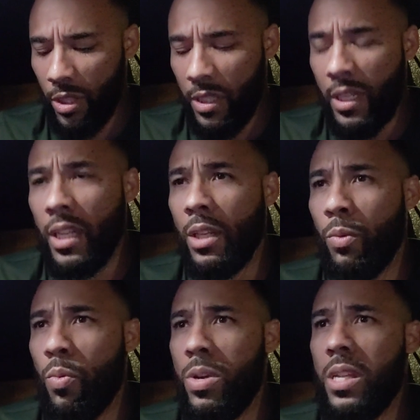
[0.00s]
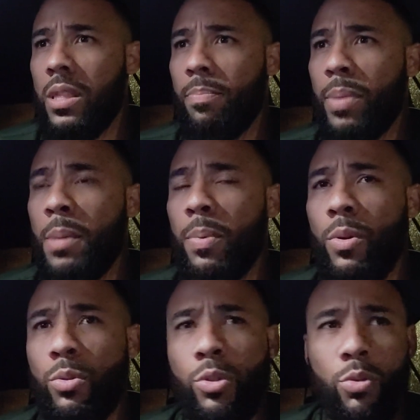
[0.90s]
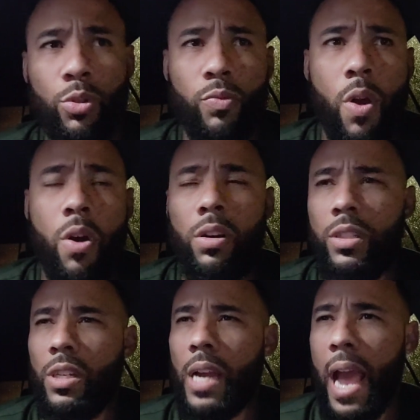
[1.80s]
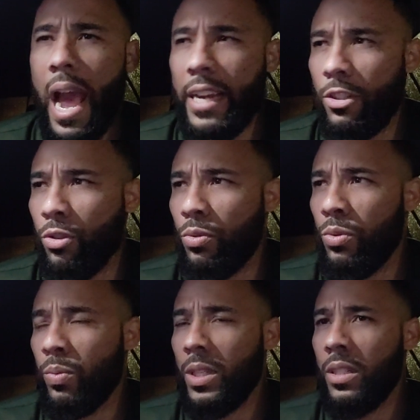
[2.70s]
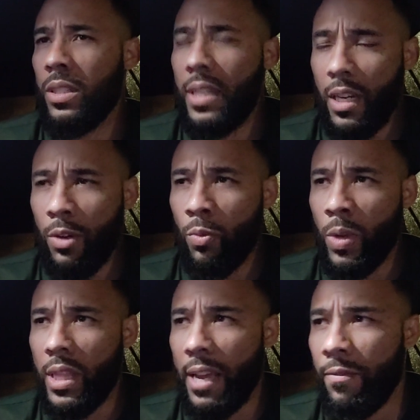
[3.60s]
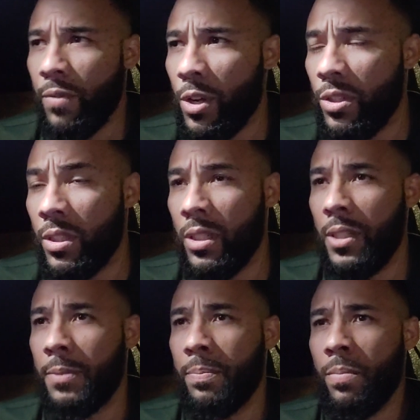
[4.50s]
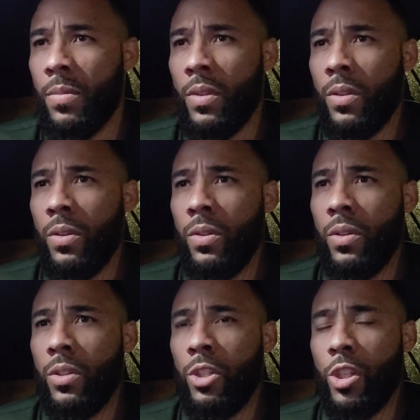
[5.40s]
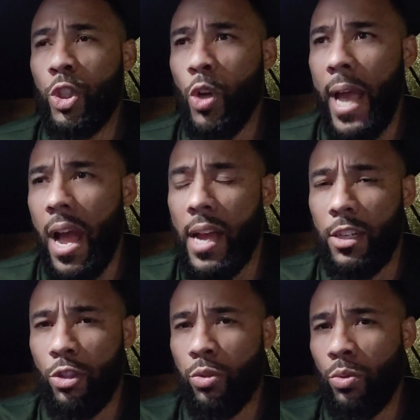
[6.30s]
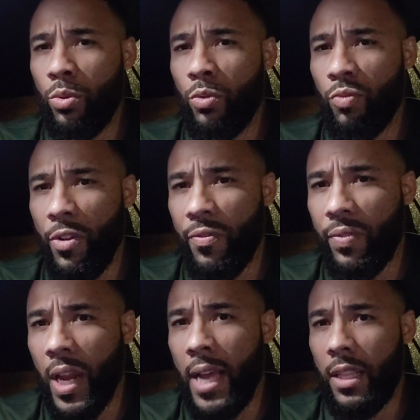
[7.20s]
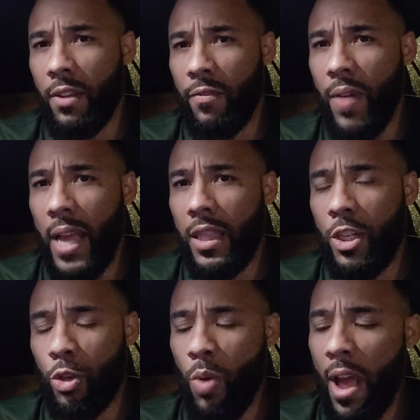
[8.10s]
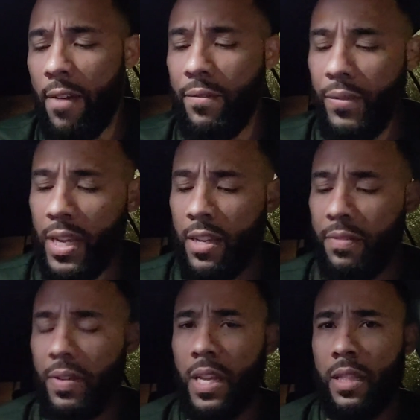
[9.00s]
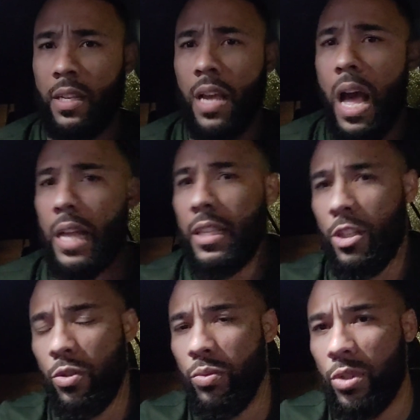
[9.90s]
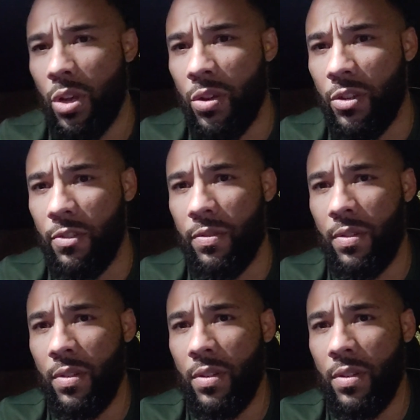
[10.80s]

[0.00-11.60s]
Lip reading: dealing with people who do you wrong, your attitude when you're dealing with adversity, does your attitude reflect the fact that you have faith in the God that you serve?